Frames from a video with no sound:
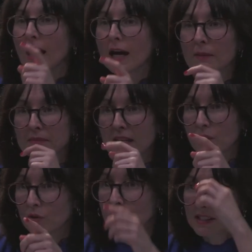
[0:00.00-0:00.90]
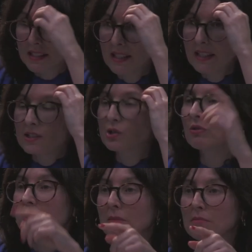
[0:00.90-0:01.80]
I already,
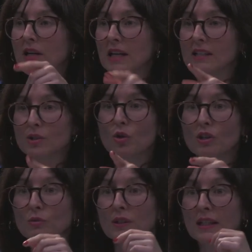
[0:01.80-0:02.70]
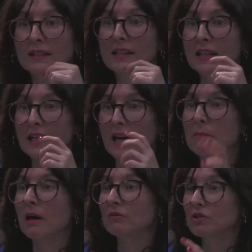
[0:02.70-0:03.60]
during the break, talked with Andrea
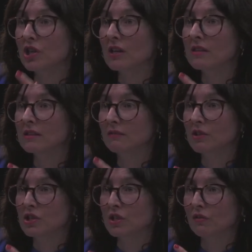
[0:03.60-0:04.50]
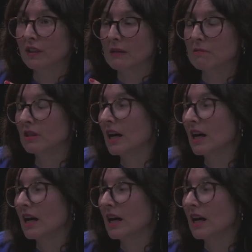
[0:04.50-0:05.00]
about the gender division of labor.